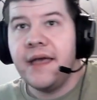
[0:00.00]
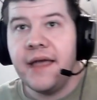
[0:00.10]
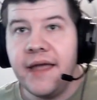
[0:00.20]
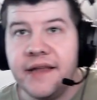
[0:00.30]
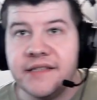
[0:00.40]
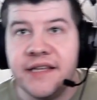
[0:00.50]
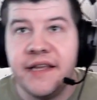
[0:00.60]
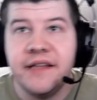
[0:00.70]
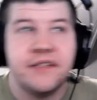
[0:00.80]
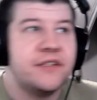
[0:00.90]

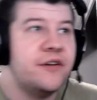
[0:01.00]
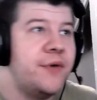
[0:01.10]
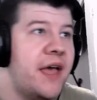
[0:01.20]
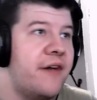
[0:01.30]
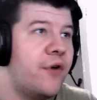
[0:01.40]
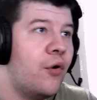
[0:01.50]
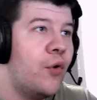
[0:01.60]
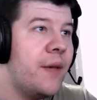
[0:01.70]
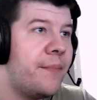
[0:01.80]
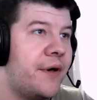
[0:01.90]
18, so we have a
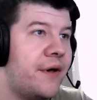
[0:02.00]
whip